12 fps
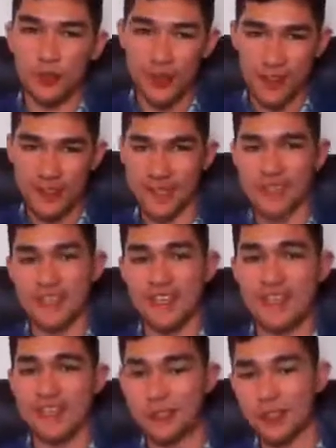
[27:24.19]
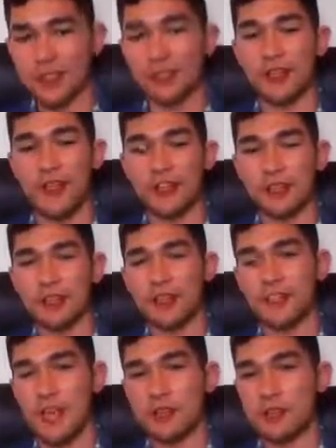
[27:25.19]
as I said, when you land on your
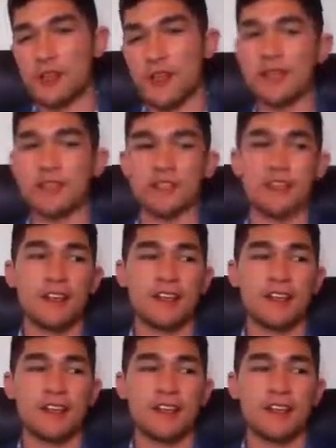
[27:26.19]
sales page,